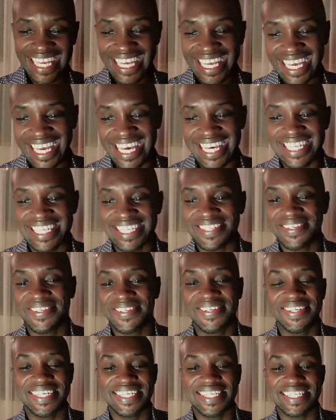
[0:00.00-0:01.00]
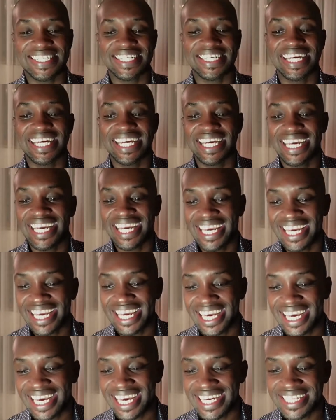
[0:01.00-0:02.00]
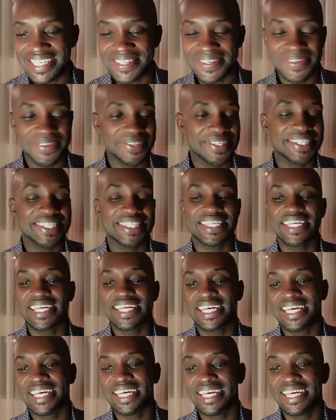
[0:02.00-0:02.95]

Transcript: I saw you yesterday.